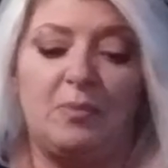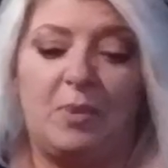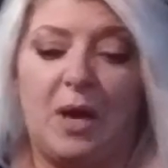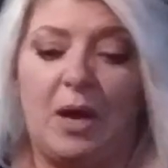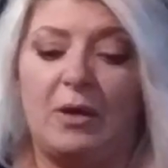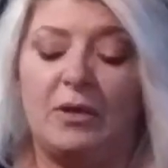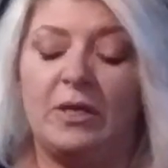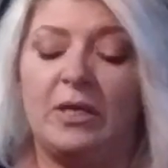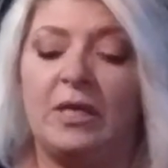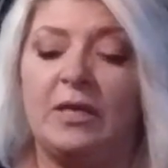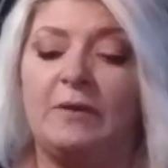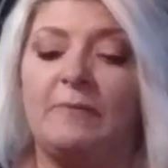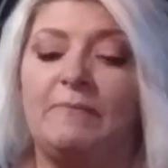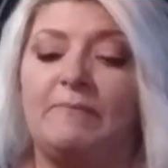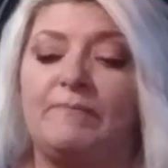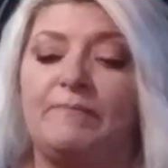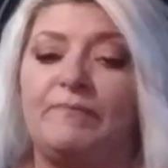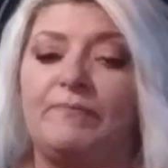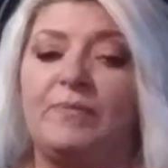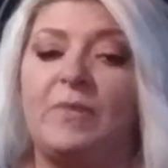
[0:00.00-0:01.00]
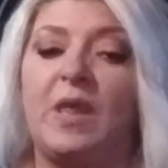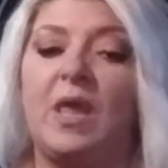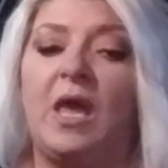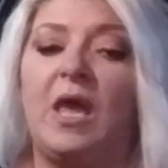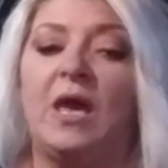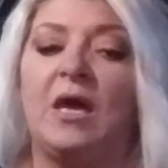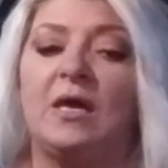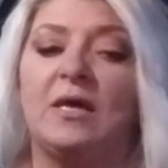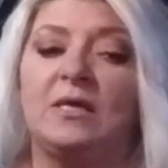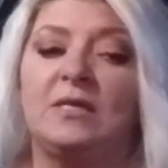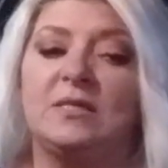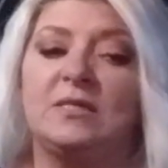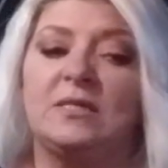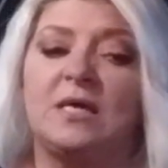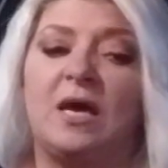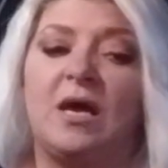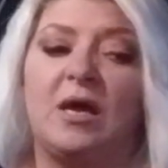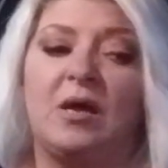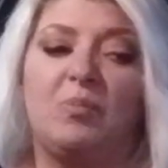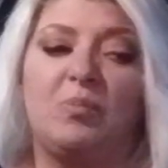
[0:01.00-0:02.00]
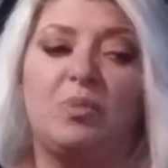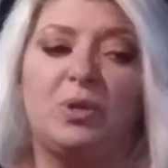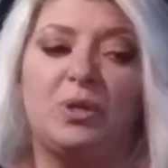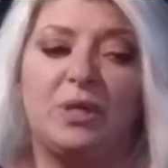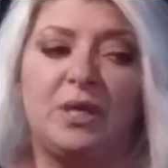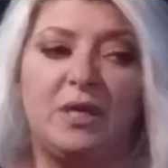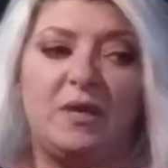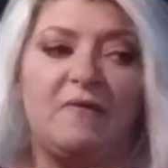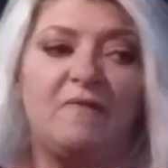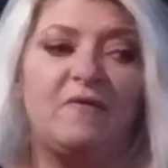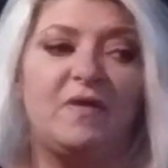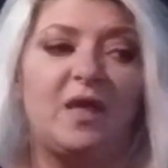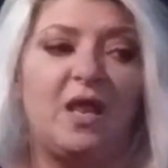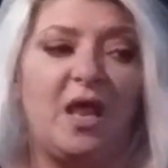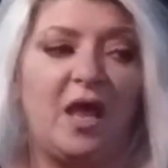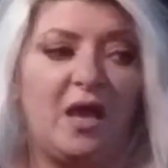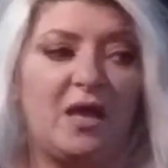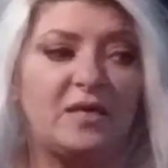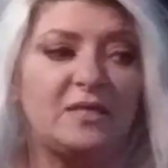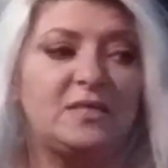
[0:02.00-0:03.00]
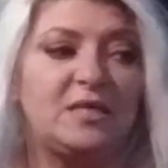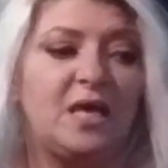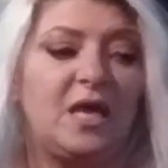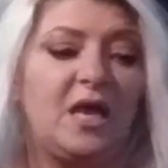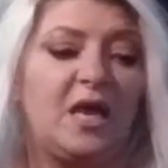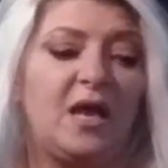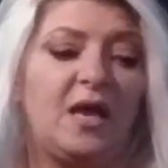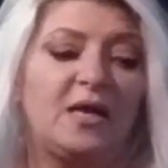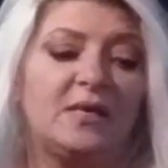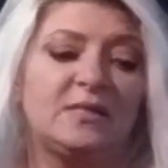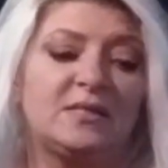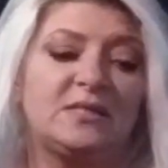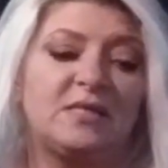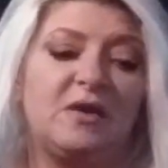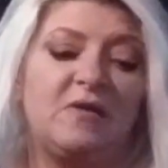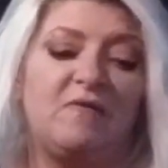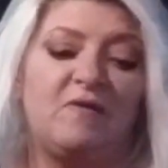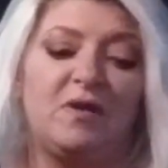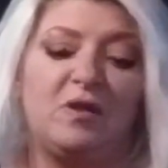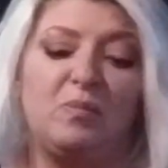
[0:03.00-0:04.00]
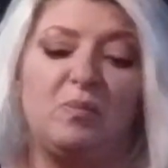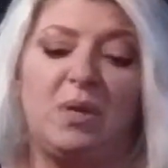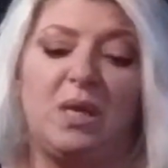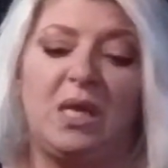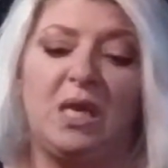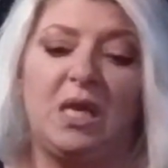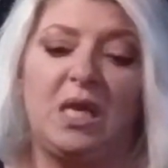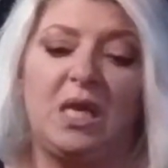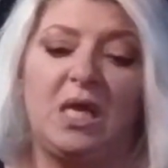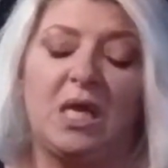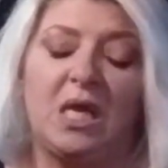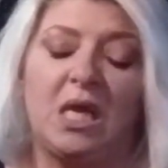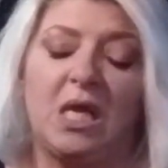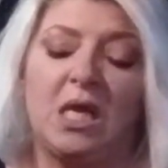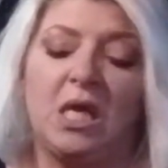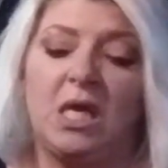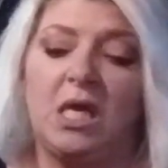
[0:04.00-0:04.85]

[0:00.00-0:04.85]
about it, and I believe that Hecate has given me